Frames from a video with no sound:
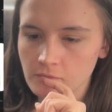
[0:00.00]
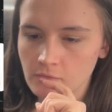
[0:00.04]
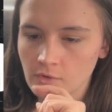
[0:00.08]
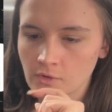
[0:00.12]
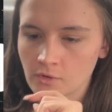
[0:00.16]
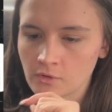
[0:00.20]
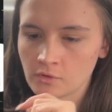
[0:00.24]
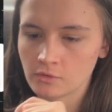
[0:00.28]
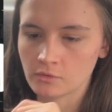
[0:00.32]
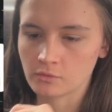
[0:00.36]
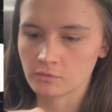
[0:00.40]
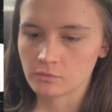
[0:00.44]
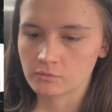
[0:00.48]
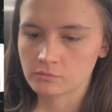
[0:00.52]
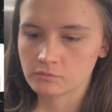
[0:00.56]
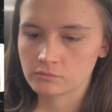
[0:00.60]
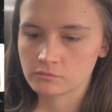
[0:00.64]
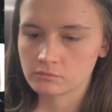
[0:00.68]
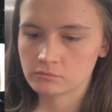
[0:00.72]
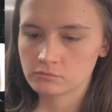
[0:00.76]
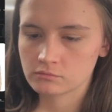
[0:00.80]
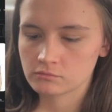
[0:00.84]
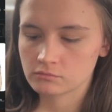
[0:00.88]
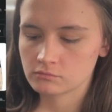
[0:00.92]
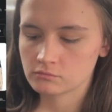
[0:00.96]
Oh,
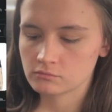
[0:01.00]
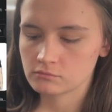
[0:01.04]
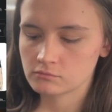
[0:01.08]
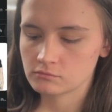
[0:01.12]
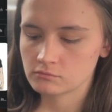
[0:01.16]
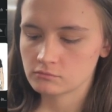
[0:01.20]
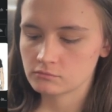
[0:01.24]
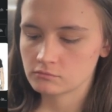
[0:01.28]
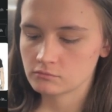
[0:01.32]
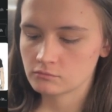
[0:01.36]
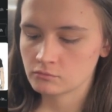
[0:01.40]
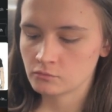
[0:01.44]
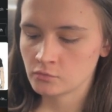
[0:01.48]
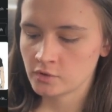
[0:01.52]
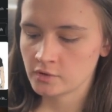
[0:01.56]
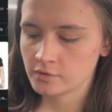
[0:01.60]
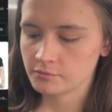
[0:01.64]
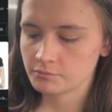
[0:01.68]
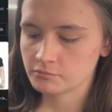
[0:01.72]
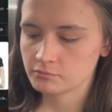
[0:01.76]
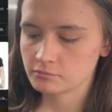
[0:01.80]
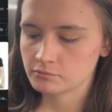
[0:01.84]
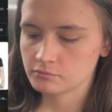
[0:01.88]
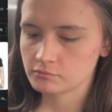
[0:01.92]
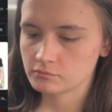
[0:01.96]
what?
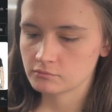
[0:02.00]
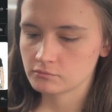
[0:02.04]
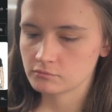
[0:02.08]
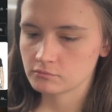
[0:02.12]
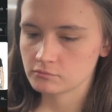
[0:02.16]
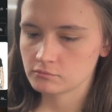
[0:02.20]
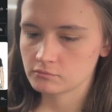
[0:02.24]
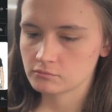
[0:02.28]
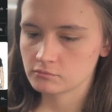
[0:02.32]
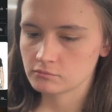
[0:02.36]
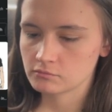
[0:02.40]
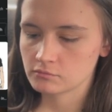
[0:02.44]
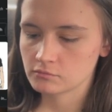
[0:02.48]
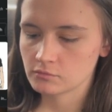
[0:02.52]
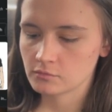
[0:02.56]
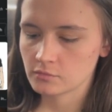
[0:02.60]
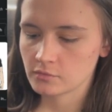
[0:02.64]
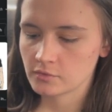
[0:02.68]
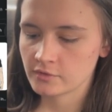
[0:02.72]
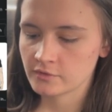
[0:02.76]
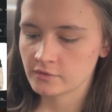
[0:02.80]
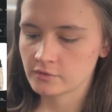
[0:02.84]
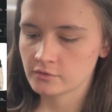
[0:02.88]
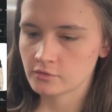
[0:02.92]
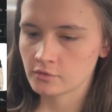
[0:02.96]

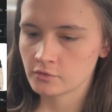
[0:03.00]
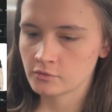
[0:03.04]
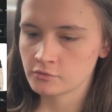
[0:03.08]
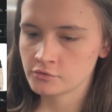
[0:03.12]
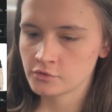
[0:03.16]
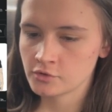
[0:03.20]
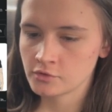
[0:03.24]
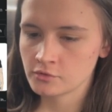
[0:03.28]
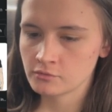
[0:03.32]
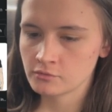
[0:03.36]
Is it Tojo?